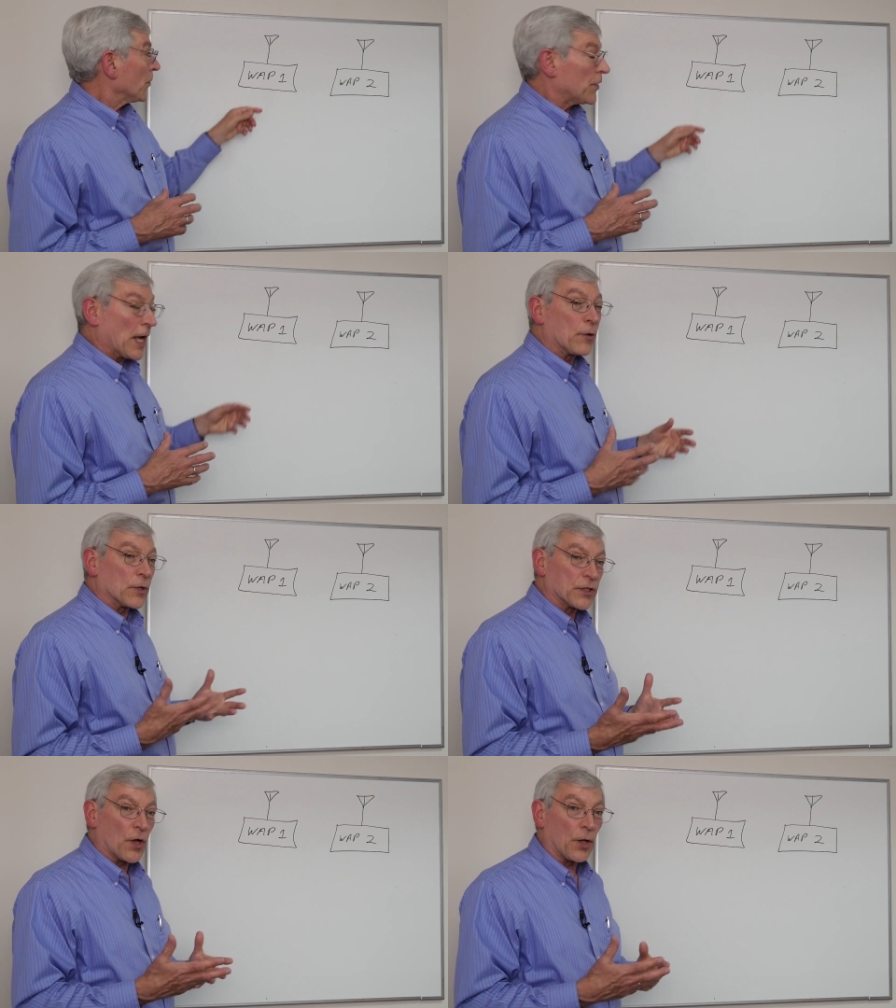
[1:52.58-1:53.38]
The end
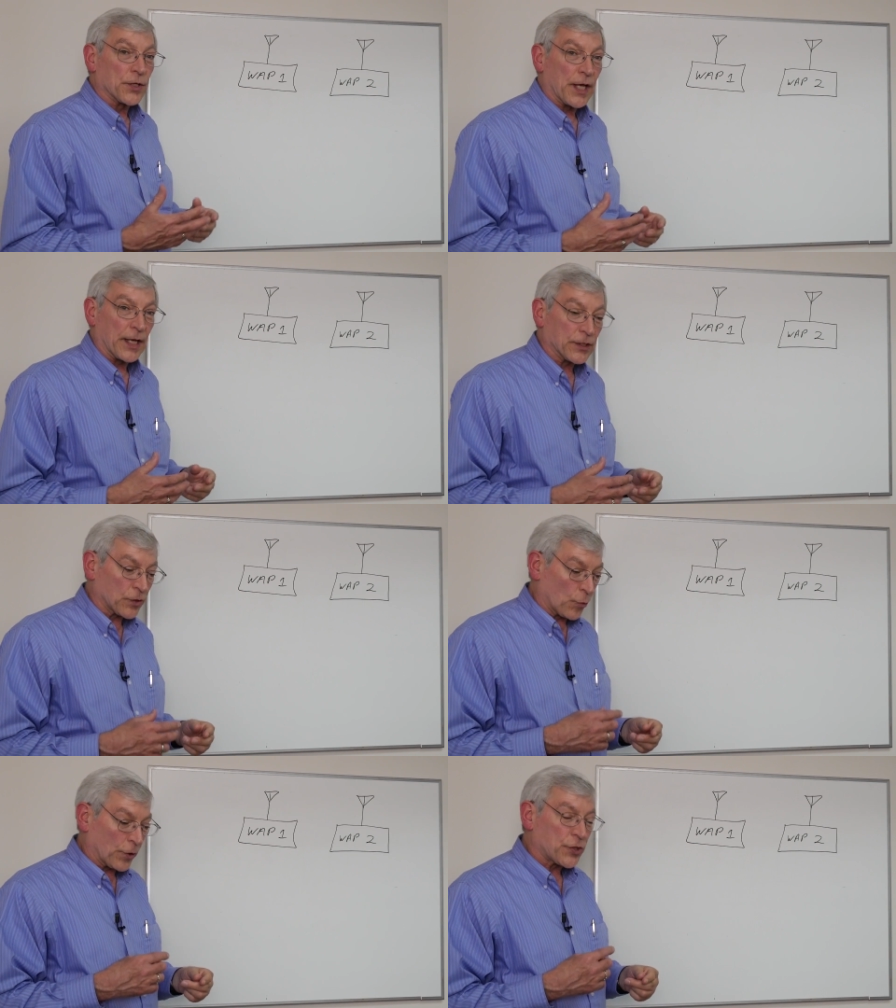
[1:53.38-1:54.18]
result
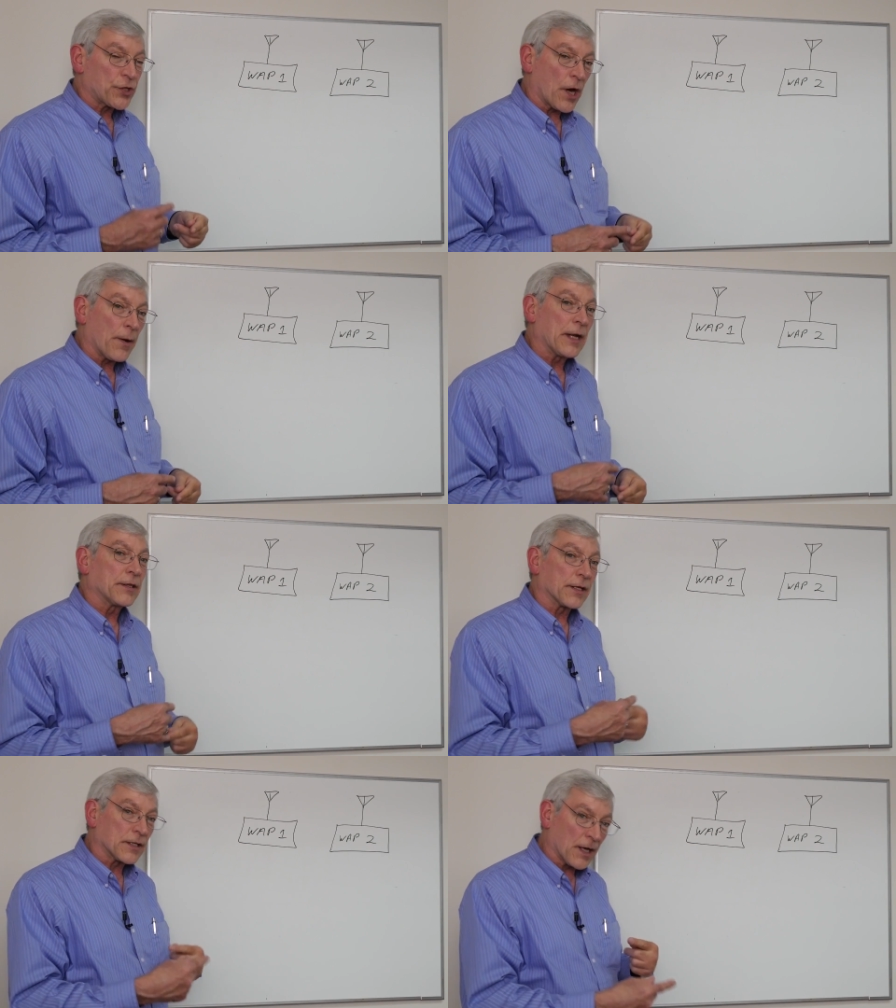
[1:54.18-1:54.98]
is we're
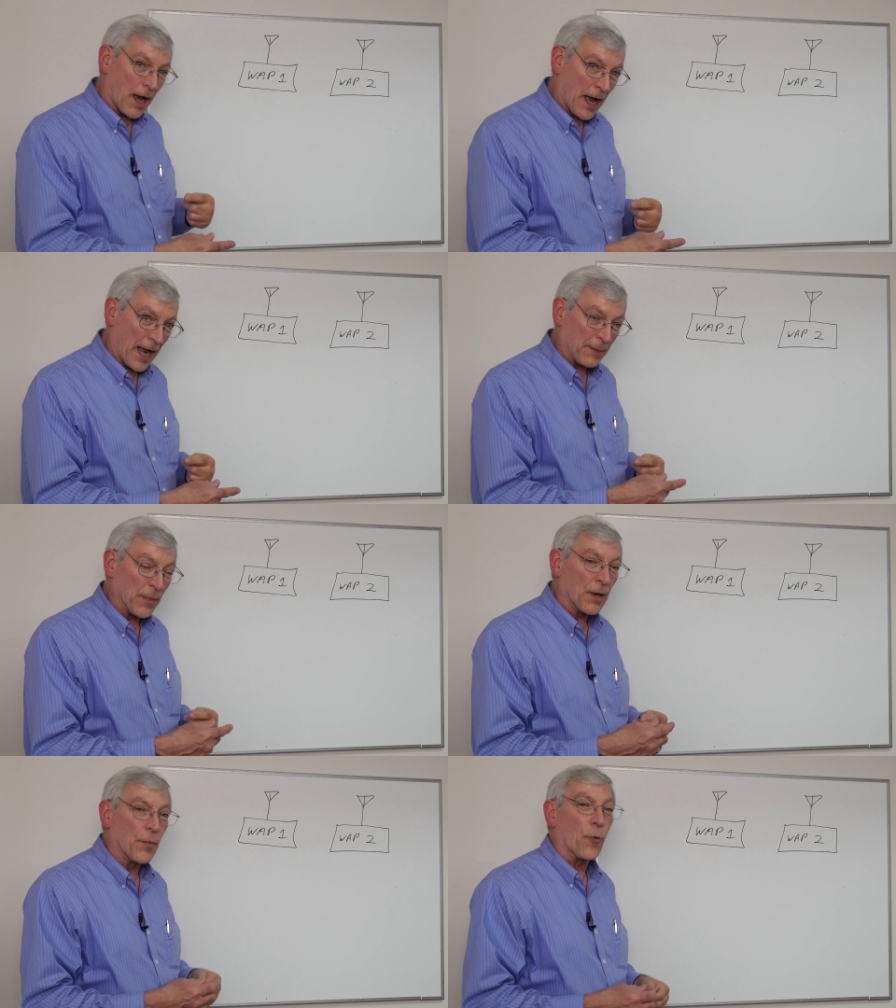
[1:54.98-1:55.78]
sharing the
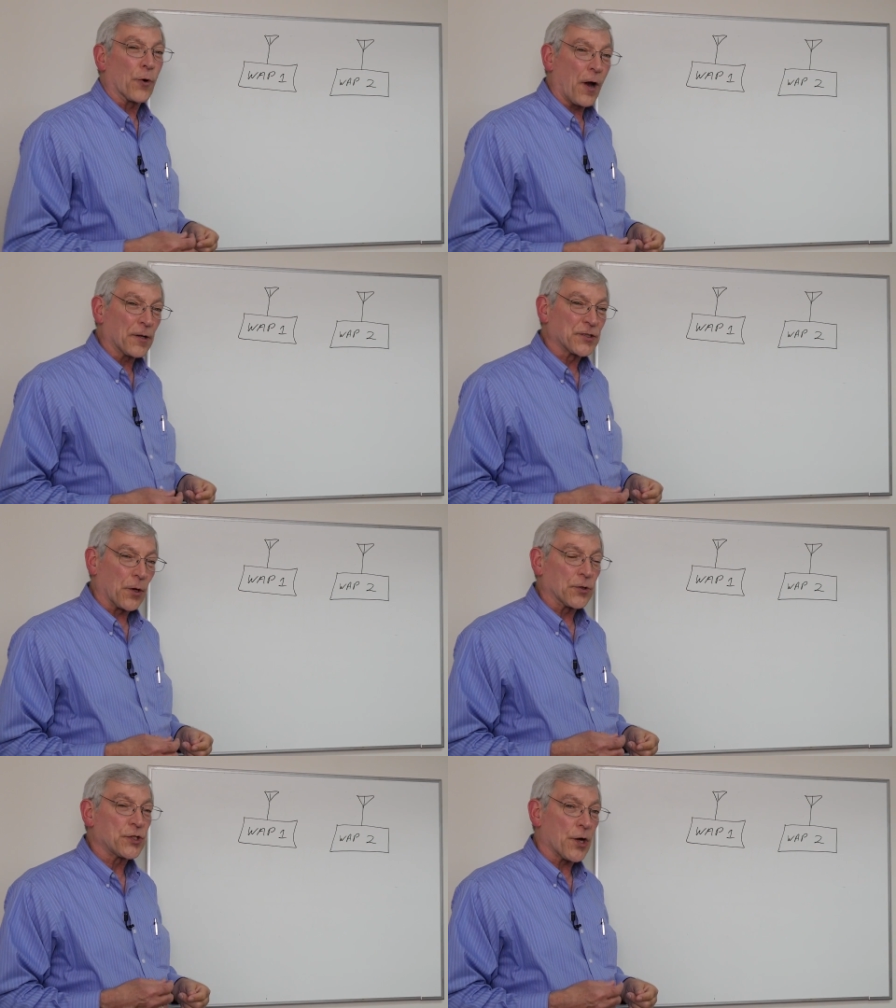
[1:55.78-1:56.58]
time, but we're
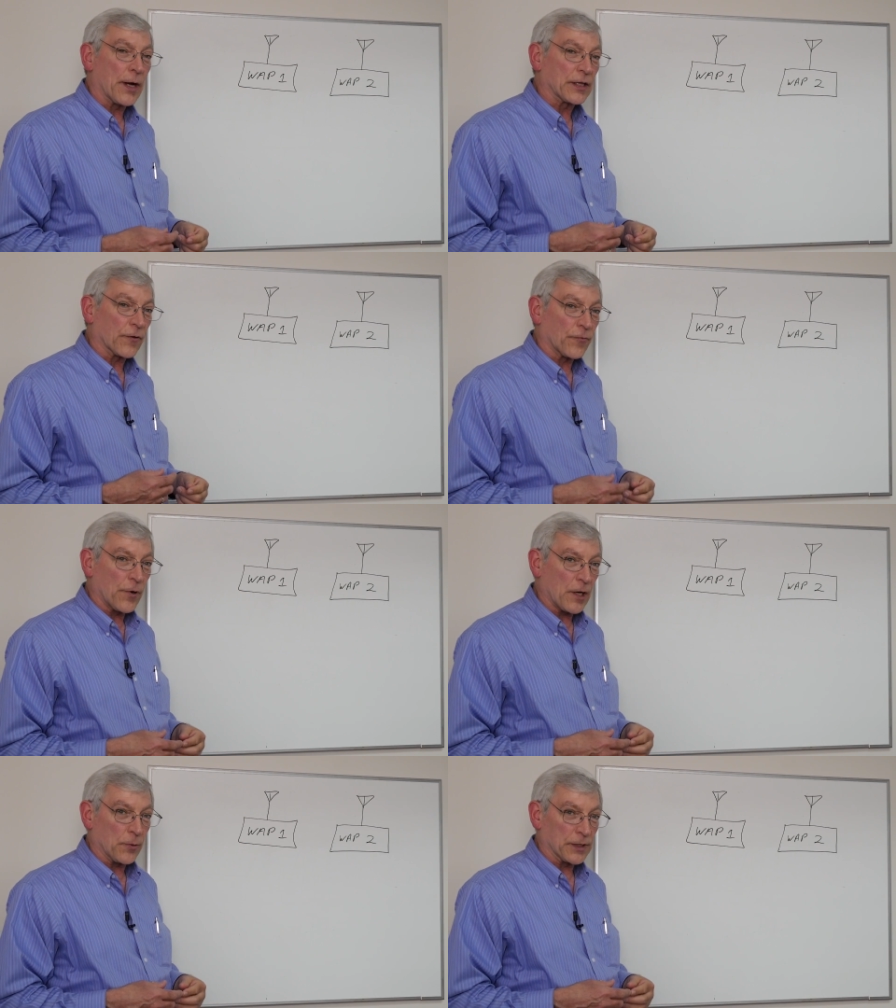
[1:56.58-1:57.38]
also sharing the
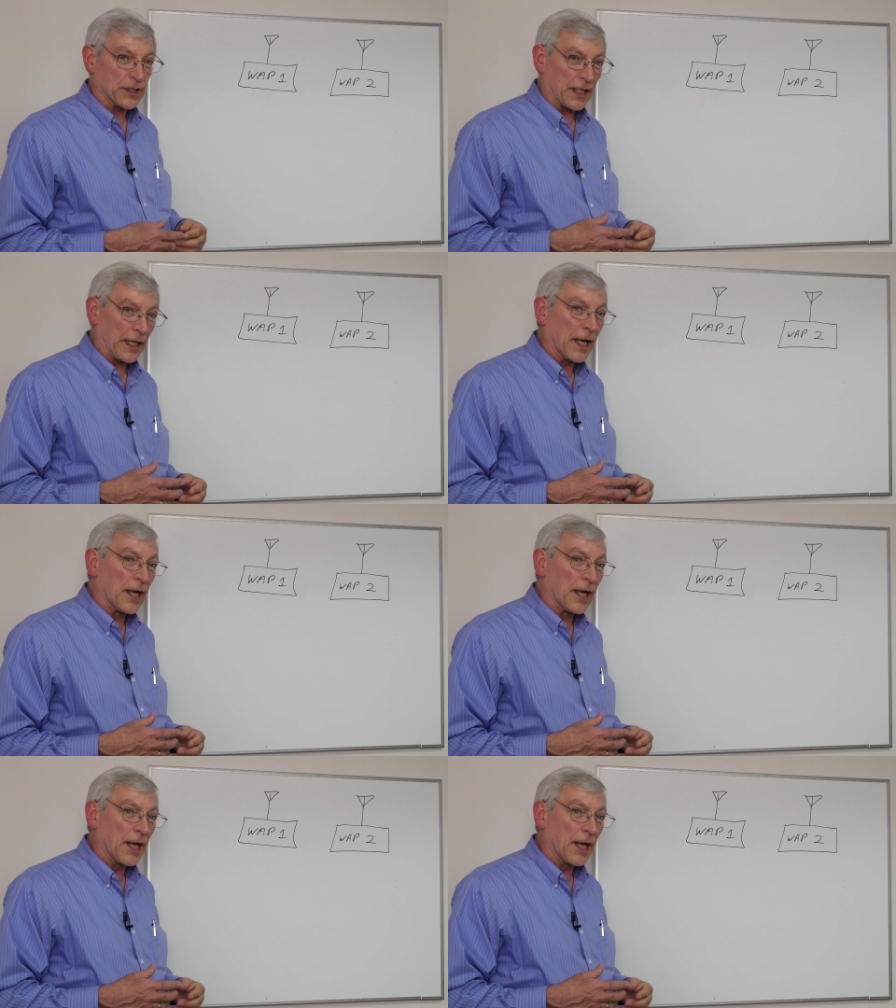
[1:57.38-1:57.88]
frequency.